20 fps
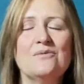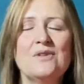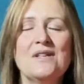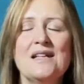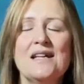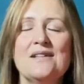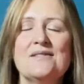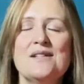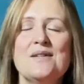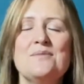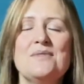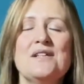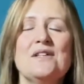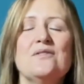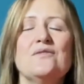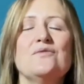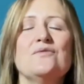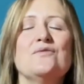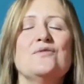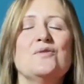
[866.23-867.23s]
without it being a
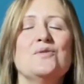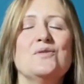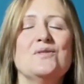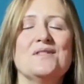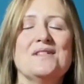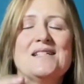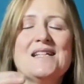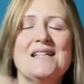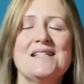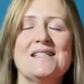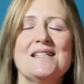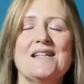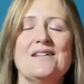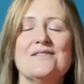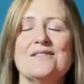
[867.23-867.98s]
forced exhale,